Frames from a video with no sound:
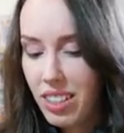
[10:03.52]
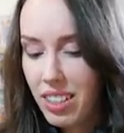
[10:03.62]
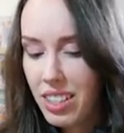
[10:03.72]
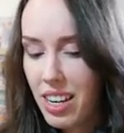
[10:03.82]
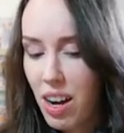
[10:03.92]

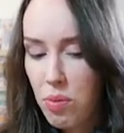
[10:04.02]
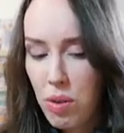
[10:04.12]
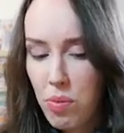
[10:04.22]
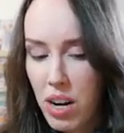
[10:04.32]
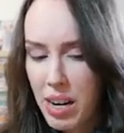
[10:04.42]
yeah, I
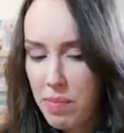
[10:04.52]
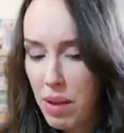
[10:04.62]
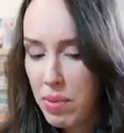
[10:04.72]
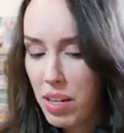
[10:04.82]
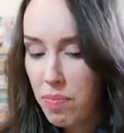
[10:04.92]
wouldn't mind
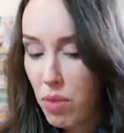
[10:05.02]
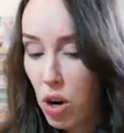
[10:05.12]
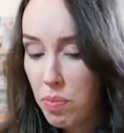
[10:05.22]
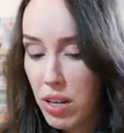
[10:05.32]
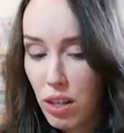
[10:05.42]
maybe
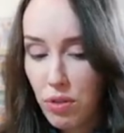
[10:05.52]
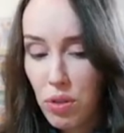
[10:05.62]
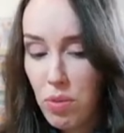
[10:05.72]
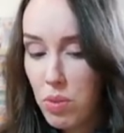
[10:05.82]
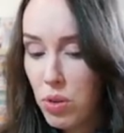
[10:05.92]
opening a
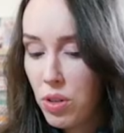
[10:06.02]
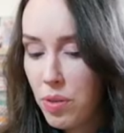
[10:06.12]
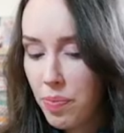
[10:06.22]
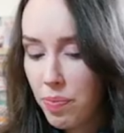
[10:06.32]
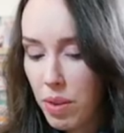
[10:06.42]
few more,
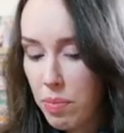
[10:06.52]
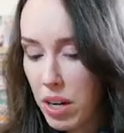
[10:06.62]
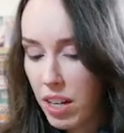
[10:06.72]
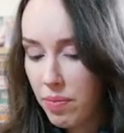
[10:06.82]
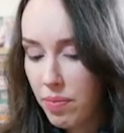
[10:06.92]

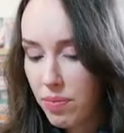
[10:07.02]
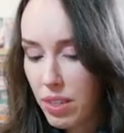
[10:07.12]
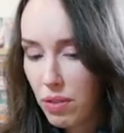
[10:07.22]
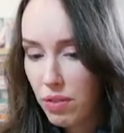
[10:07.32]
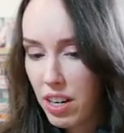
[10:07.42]
but
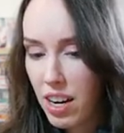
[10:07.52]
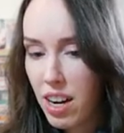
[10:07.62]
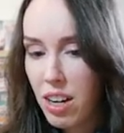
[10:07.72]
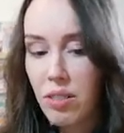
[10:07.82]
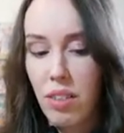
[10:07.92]
for
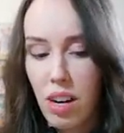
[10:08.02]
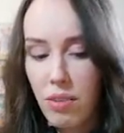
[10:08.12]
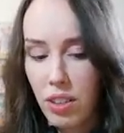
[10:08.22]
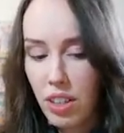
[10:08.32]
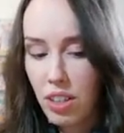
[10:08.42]
now I've
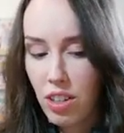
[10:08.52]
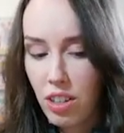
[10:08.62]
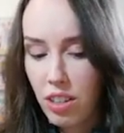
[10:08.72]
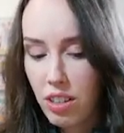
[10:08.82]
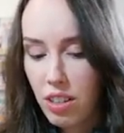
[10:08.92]
only
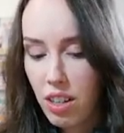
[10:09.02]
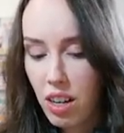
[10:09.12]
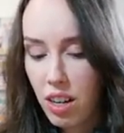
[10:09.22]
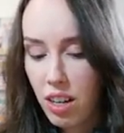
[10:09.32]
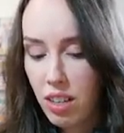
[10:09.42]
got,
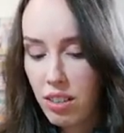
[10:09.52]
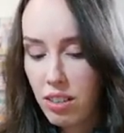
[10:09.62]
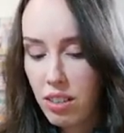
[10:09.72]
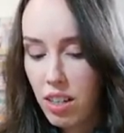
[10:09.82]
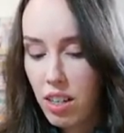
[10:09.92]
uh,
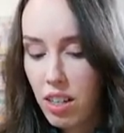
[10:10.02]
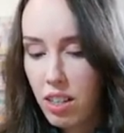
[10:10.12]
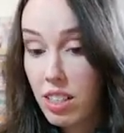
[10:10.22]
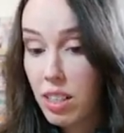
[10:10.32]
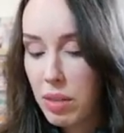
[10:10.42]

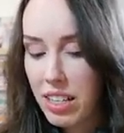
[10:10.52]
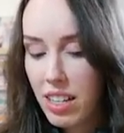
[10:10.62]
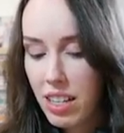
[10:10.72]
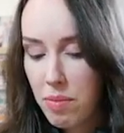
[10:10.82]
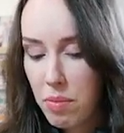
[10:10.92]
this is my
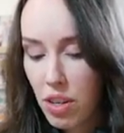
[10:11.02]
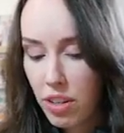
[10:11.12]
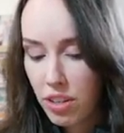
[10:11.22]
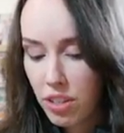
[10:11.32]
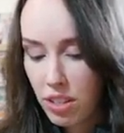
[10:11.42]
second
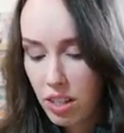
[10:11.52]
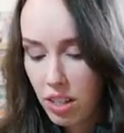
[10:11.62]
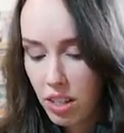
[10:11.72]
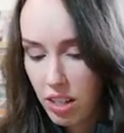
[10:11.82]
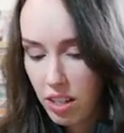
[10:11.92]
box,
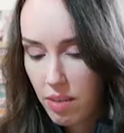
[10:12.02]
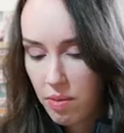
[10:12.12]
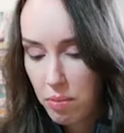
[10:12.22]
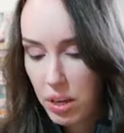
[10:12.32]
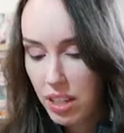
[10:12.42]

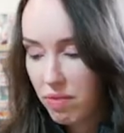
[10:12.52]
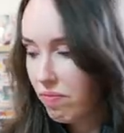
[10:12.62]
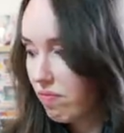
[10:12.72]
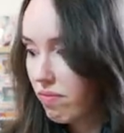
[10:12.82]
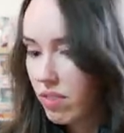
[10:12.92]
but
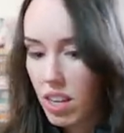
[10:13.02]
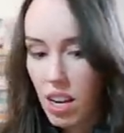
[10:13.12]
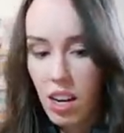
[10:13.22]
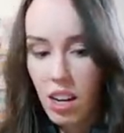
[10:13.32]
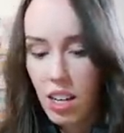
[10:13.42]

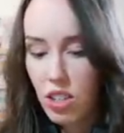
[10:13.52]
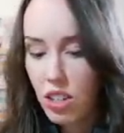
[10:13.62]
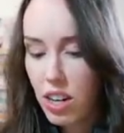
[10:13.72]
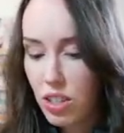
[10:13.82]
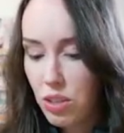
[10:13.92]
yeah, as you
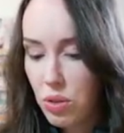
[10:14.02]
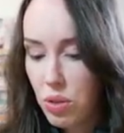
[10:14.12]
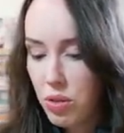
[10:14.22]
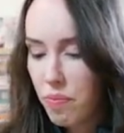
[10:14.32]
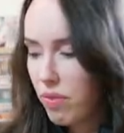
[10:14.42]
guys
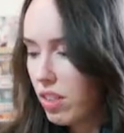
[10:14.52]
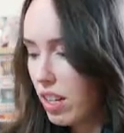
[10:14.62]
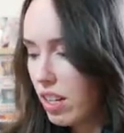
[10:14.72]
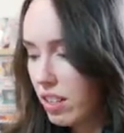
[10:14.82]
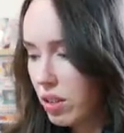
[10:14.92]
saw, the
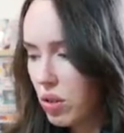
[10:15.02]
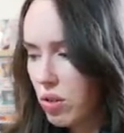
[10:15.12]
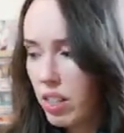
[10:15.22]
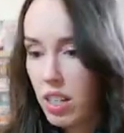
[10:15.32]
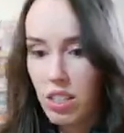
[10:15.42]
hits are
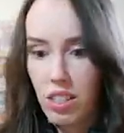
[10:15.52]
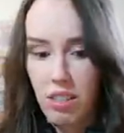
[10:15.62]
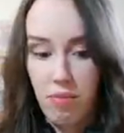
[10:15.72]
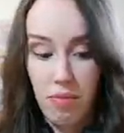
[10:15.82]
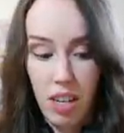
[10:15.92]
already just